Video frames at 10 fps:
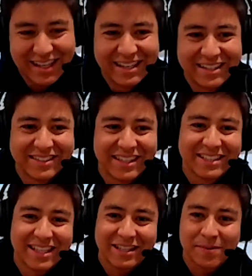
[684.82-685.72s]
I know
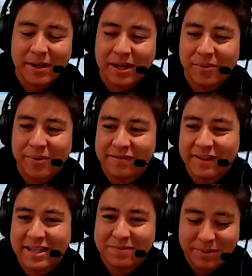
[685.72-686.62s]
it's like something I don't want to
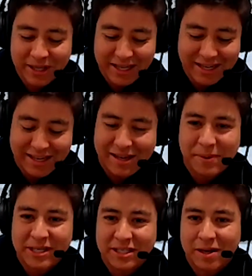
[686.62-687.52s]
face, but
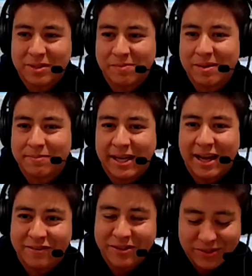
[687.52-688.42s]
in my job sometimes I
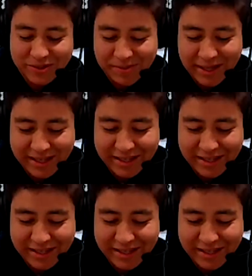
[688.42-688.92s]
have to. So I'm like,